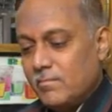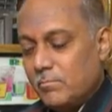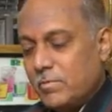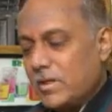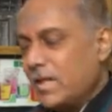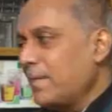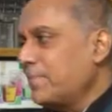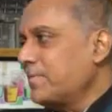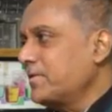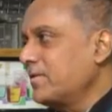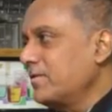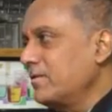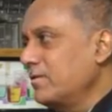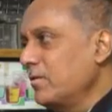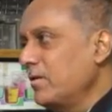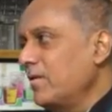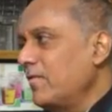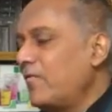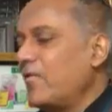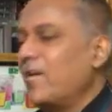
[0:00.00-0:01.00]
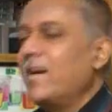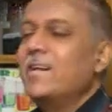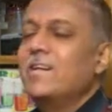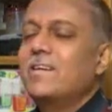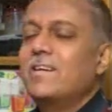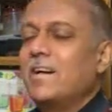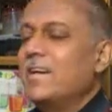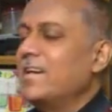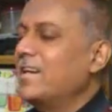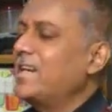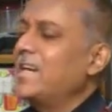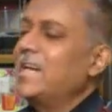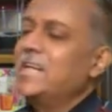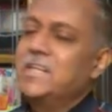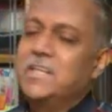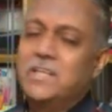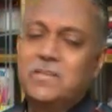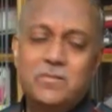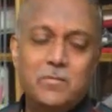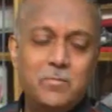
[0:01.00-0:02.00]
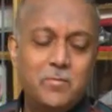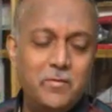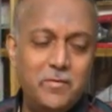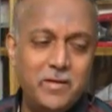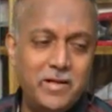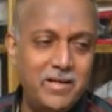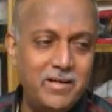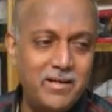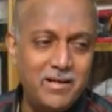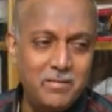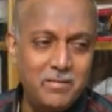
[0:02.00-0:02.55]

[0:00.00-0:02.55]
Perhaps you will find Kaikeyi will be very